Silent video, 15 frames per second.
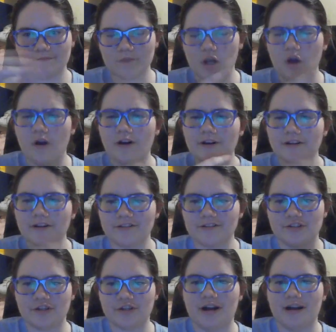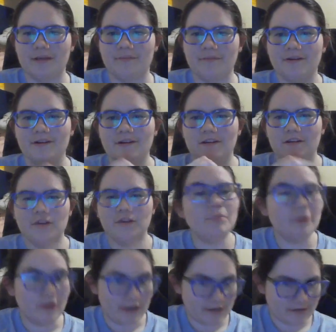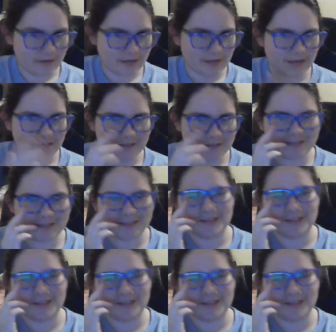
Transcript: harder to describe the plot, I guess.